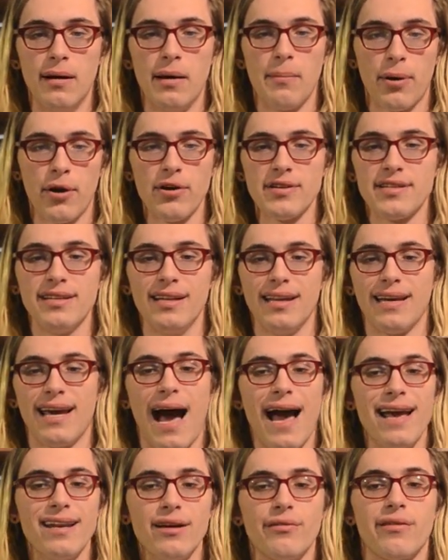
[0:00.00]
Personally,
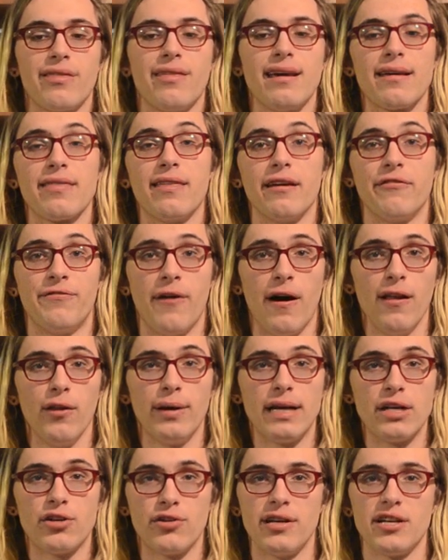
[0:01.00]
I don't think that
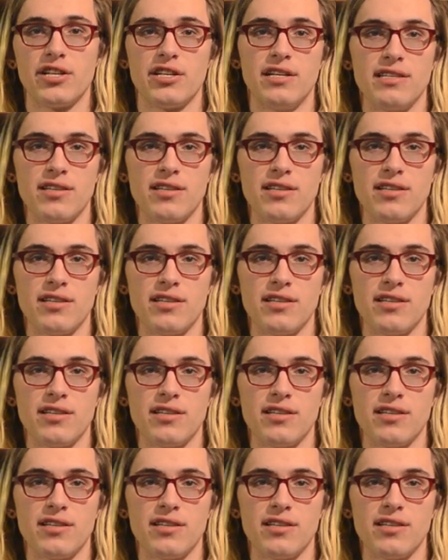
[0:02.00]
following tradition